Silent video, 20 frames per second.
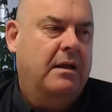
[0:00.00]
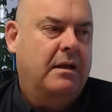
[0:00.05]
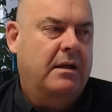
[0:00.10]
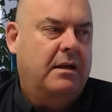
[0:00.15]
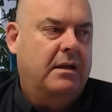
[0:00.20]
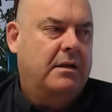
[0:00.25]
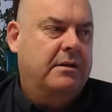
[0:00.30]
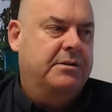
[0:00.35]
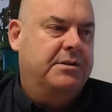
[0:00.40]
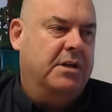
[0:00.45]

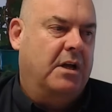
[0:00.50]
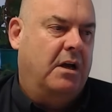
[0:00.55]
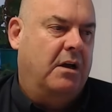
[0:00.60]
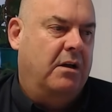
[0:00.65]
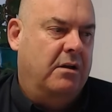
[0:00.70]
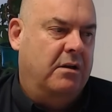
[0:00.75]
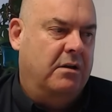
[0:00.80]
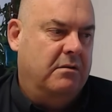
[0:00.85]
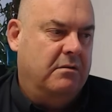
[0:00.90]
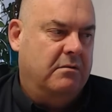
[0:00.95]

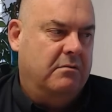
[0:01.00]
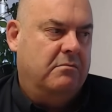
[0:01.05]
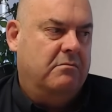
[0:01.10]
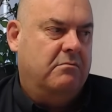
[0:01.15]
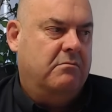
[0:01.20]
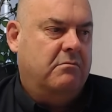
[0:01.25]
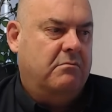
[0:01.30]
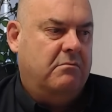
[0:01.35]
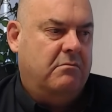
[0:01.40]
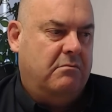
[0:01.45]
So
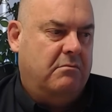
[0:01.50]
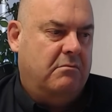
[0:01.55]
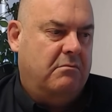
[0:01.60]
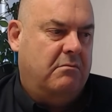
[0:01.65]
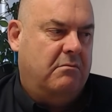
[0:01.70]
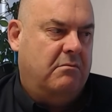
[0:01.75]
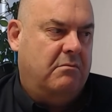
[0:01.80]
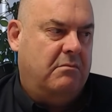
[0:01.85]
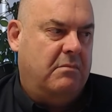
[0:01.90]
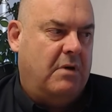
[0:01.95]

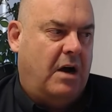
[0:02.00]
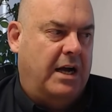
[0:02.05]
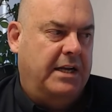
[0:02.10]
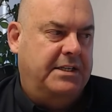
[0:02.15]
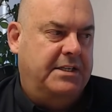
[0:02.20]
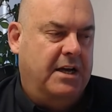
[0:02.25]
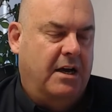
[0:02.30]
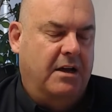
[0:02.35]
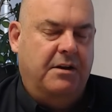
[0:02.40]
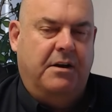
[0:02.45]
I
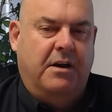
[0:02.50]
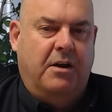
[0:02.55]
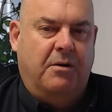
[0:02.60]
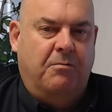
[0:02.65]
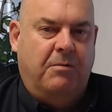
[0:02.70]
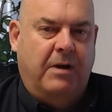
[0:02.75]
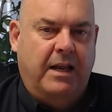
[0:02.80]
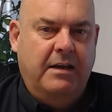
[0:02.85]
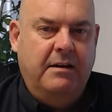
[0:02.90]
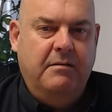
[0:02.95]
don't know
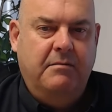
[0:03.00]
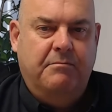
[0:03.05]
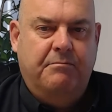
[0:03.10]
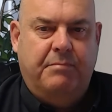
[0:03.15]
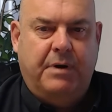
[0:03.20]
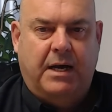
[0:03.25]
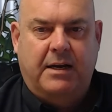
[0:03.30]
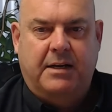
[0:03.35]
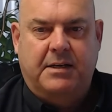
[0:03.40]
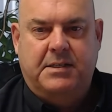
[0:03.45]
when,
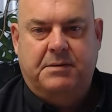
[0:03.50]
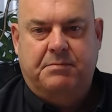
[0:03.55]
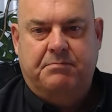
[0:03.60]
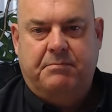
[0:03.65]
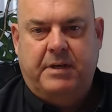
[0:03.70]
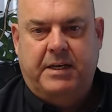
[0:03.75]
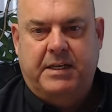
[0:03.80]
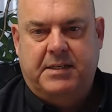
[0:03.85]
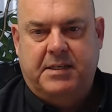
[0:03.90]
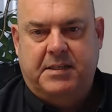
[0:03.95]
but
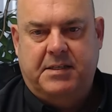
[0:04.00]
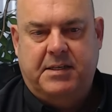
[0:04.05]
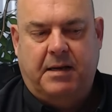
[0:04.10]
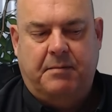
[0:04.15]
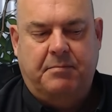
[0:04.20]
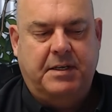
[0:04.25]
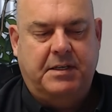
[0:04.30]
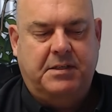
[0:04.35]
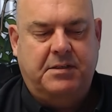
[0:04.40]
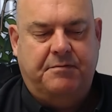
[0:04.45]
it's a
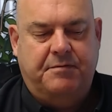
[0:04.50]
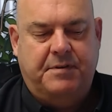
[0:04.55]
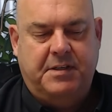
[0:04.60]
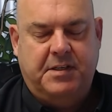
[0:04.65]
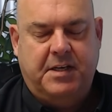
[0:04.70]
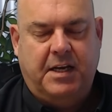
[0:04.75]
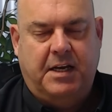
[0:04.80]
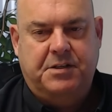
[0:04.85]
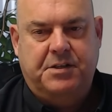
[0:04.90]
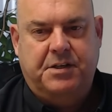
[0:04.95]
subject of
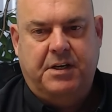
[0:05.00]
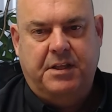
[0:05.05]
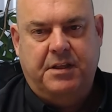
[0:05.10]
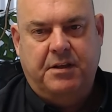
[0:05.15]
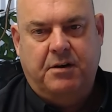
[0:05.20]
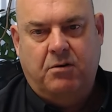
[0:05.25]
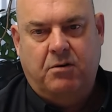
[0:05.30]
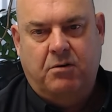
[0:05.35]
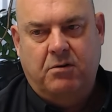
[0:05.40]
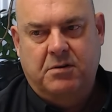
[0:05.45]
discussion in the
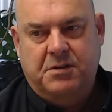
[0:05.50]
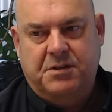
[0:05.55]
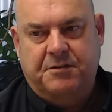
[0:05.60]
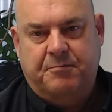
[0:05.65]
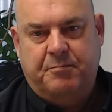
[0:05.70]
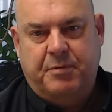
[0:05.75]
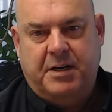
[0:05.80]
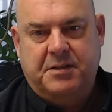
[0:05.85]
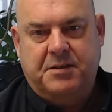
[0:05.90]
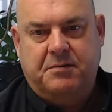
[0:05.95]
halls of
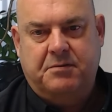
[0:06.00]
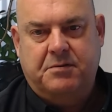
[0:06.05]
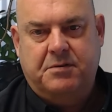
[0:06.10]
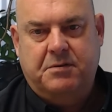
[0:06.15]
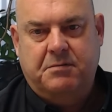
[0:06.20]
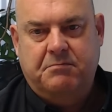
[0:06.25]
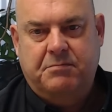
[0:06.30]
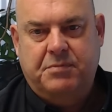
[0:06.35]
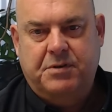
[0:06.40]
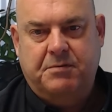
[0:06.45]
Brussels,
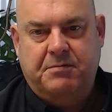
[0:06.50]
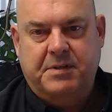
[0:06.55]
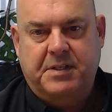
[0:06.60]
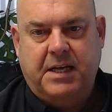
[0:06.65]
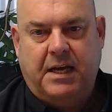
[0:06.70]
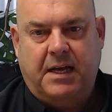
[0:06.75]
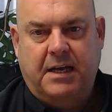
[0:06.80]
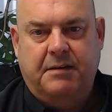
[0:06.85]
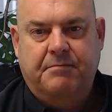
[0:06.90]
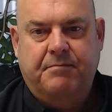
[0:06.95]
shall we
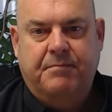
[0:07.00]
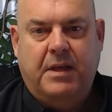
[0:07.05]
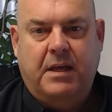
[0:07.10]
say.